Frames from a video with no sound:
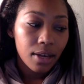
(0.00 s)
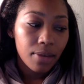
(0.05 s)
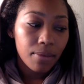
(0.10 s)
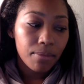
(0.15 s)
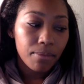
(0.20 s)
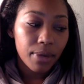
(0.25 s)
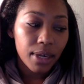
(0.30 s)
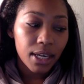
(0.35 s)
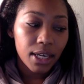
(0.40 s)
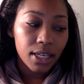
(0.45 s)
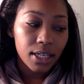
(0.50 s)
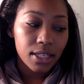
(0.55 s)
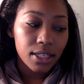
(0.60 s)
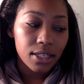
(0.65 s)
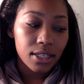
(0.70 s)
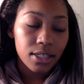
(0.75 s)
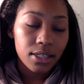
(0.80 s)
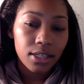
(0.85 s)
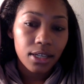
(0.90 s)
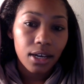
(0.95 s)

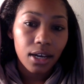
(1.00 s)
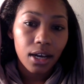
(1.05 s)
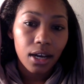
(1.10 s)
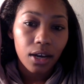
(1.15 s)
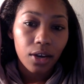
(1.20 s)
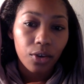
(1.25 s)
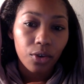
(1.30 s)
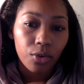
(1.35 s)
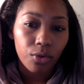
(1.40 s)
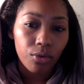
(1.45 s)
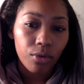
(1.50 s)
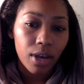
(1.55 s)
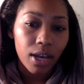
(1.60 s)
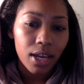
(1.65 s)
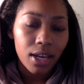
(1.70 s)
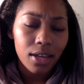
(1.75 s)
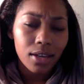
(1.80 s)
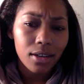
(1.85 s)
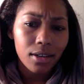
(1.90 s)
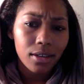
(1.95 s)
means
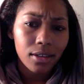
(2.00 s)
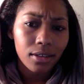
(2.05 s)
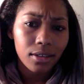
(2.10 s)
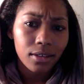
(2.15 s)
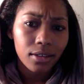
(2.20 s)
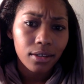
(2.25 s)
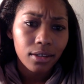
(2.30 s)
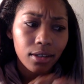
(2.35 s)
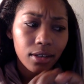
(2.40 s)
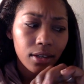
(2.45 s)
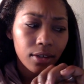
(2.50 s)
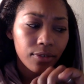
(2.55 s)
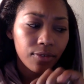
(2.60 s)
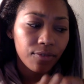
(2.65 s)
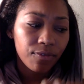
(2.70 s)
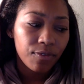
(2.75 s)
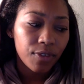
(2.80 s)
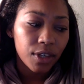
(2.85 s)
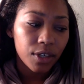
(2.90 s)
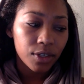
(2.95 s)
grain,
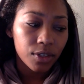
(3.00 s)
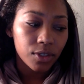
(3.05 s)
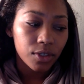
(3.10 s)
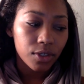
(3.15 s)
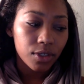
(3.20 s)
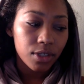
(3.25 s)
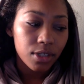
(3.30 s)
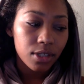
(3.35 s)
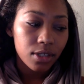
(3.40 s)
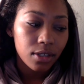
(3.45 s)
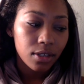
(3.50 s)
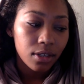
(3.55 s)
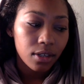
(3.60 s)
field,